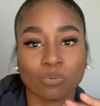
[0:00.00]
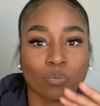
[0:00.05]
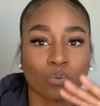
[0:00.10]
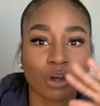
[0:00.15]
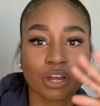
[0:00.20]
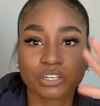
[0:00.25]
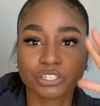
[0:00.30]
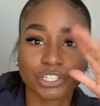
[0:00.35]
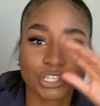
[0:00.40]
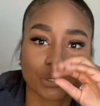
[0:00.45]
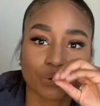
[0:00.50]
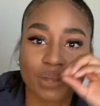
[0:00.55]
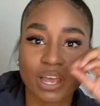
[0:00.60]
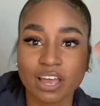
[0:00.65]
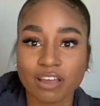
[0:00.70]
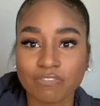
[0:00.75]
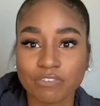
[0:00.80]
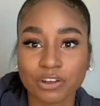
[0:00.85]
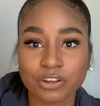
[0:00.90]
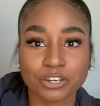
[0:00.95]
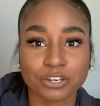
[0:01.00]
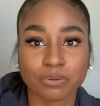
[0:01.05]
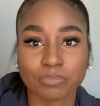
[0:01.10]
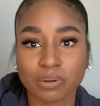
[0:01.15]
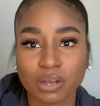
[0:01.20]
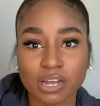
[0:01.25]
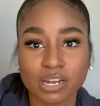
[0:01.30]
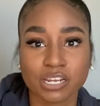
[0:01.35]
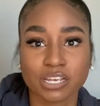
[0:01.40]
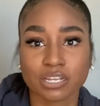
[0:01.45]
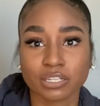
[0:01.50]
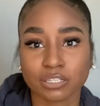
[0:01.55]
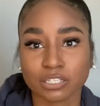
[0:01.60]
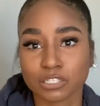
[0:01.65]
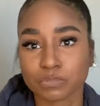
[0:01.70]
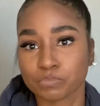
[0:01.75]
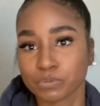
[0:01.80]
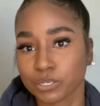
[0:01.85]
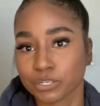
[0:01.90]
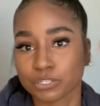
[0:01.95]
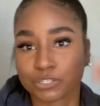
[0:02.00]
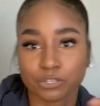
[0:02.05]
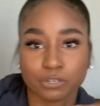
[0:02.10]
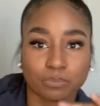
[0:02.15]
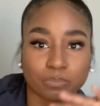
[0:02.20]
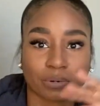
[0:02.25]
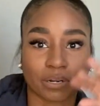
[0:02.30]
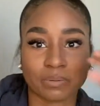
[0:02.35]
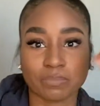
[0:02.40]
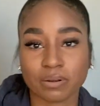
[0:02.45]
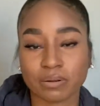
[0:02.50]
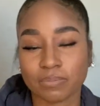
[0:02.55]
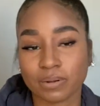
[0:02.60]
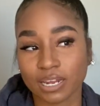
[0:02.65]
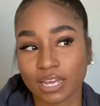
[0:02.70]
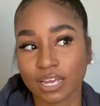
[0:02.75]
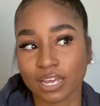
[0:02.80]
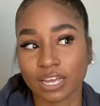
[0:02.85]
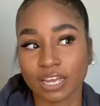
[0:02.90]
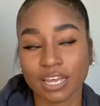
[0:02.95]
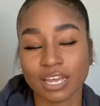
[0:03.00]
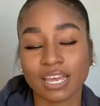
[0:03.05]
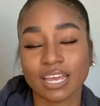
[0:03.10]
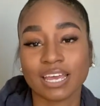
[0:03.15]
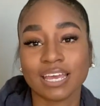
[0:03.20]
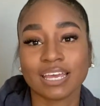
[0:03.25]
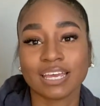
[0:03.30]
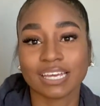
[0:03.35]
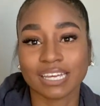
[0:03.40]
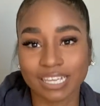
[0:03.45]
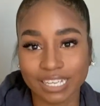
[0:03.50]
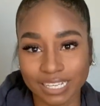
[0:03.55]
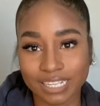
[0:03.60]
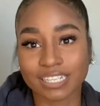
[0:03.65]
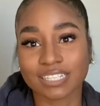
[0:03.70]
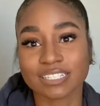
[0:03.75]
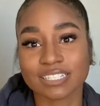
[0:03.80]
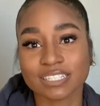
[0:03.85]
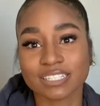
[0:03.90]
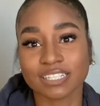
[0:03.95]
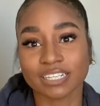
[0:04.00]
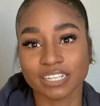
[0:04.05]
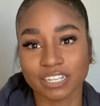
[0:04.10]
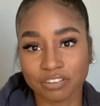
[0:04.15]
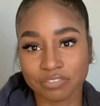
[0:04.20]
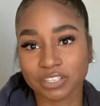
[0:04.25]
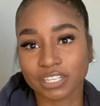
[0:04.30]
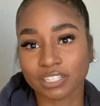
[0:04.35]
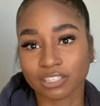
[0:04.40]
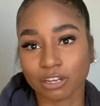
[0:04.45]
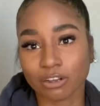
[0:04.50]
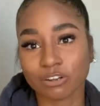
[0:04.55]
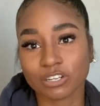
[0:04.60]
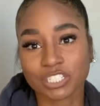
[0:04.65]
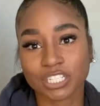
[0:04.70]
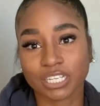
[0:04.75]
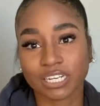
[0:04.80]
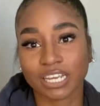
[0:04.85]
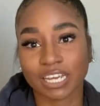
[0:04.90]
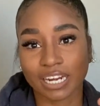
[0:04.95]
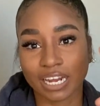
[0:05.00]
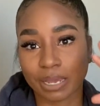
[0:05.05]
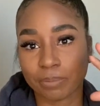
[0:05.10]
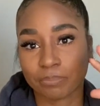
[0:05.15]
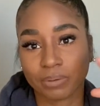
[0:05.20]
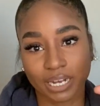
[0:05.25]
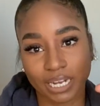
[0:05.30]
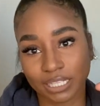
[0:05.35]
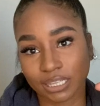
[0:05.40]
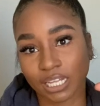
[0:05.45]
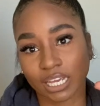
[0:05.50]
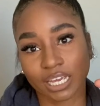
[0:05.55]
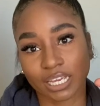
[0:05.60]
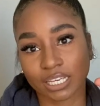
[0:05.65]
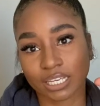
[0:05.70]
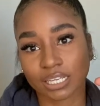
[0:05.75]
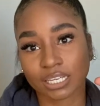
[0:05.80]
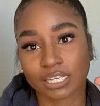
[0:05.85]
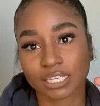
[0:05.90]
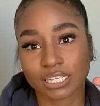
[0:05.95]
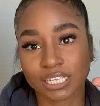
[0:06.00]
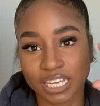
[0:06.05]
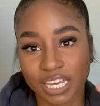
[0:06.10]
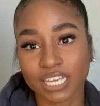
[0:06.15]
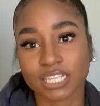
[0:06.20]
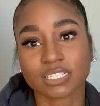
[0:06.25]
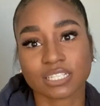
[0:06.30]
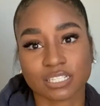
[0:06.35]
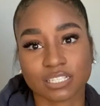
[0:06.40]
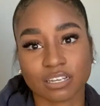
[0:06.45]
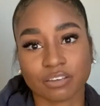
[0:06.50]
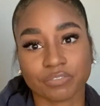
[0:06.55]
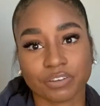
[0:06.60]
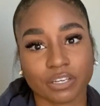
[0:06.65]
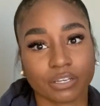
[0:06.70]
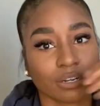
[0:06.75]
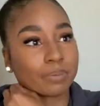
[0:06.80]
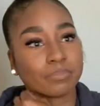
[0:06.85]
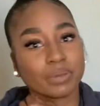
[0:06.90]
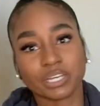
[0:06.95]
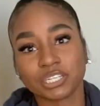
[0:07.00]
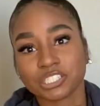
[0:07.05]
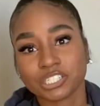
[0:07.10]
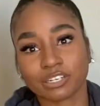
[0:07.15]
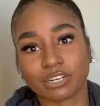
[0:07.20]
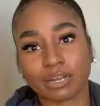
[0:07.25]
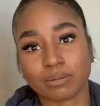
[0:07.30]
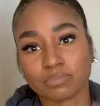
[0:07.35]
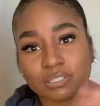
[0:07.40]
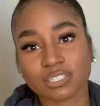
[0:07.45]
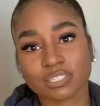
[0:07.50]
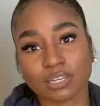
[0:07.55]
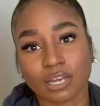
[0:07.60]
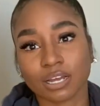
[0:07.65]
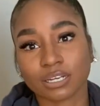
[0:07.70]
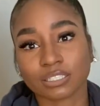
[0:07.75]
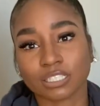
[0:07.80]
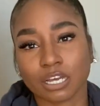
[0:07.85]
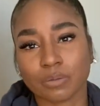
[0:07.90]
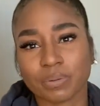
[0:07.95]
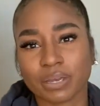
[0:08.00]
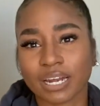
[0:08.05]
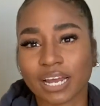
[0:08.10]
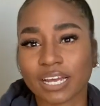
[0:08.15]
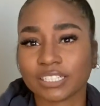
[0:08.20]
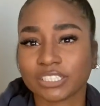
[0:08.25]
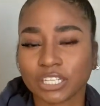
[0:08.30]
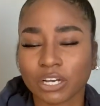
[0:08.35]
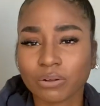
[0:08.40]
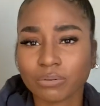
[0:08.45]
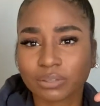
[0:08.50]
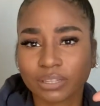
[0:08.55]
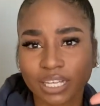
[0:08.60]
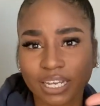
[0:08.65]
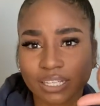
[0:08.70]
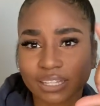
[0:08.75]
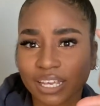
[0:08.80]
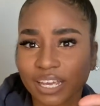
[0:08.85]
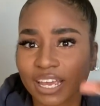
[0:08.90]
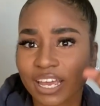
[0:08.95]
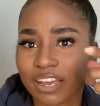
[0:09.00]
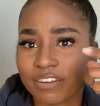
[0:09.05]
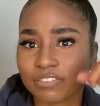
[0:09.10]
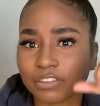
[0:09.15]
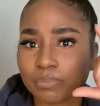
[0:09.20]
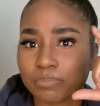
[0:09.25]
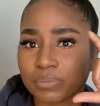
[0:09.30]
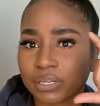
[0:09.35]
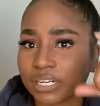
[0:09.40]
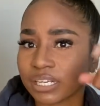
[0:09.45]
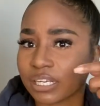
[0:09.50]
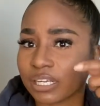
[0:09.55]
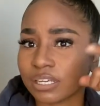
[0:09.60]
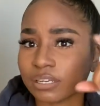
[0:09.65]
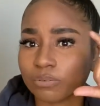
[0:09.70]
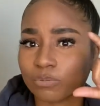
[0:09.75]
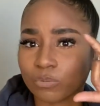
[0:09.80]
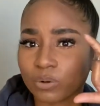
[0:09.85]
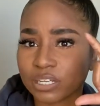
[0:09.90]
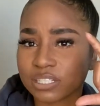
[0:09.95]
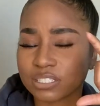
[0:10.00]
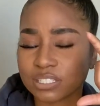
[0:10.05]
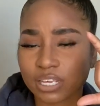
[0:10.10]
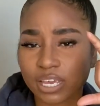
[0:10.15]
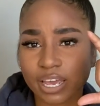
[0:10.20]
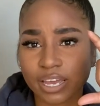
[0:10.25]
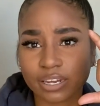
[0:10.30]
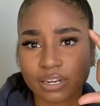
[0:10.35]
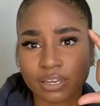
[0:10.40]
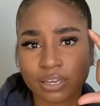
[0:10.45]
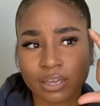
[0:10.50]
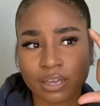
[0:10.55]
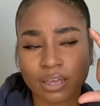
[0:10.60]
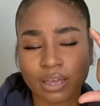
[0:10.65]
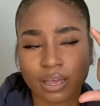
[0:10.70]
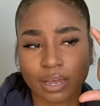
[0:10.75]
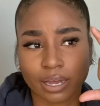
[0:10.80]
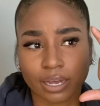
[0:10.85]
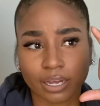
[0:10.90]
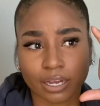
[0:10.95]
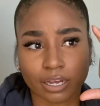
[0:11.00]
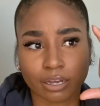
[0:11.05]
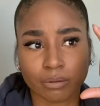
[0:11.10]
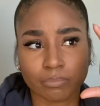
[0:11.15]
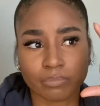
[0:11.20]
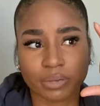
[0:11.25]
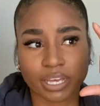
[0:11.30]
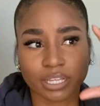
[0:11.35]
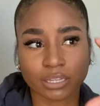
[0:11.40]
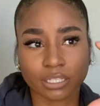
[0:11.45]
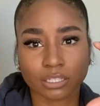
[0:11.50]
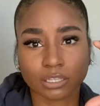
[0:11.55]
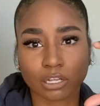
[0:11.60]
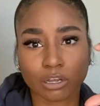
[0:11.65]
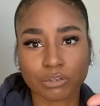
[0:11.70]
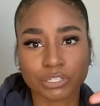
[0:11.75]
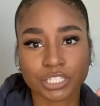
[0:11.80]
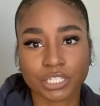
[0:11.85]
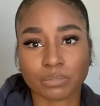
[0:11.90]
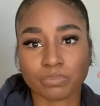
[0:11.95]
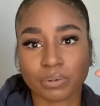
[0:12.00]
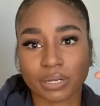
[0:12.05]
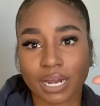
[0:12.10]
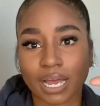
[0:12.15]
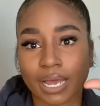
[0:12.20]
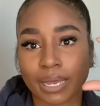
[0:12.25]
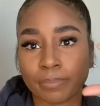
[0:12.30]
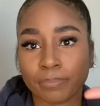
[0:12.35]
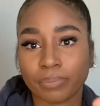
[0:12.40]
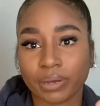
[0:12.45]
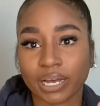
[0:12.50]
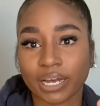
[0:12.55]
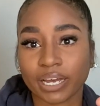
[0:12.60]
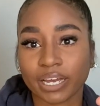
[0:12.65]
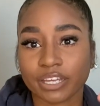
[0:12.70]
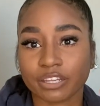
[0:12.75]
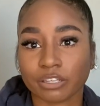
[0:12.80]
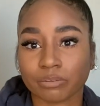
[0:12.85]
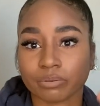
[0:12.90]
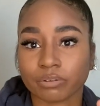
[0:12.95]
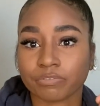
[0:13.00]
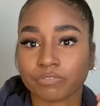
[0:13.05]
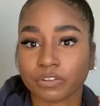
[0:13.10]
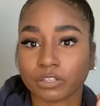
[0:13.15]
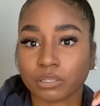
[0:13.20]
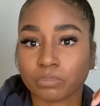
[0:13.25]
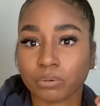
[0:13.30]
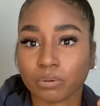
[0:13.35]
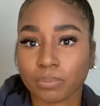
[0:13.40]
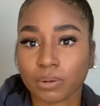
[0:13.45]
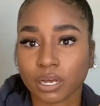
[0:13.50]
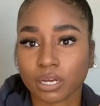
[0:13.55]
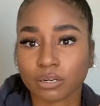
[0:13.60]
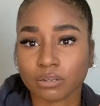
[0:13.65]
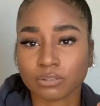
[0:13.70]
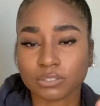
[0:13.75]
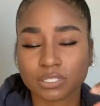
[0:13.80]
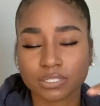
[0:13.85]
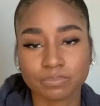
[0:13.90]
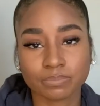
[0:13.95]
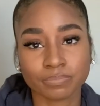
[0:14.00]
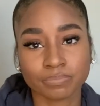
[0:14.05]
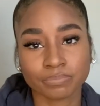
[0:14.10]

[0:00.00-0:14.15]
what do you have on your body in this picture, blah, blah, blah. It is the Nivea lotion, and I buy like cases of it. I make sure I'm stocked up, and I don't think they have the mini ones yet in the lotion, but I buy the refillable bottles,